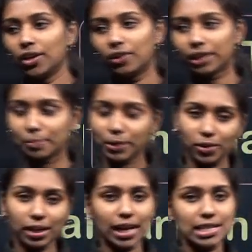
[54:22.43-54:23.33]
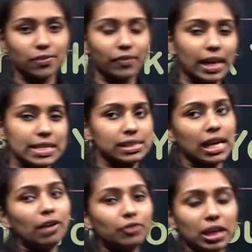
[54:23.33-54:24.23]
Okay, periodic classification.
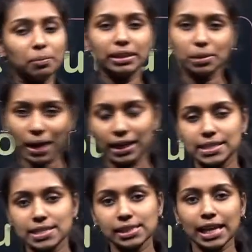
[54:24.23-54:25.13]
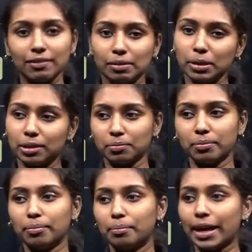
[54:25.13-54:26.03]
After completing the practice session, I will be
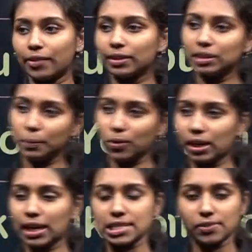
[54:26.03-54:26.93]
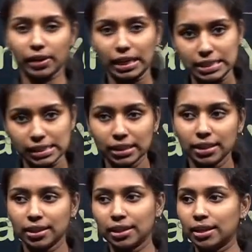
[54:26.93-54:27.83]
back with the periodic classification
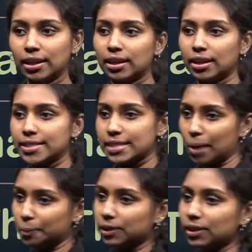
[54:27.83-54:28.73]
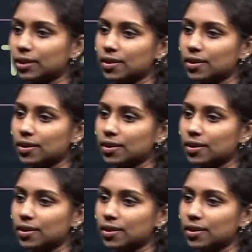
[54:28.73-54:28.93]
chapter.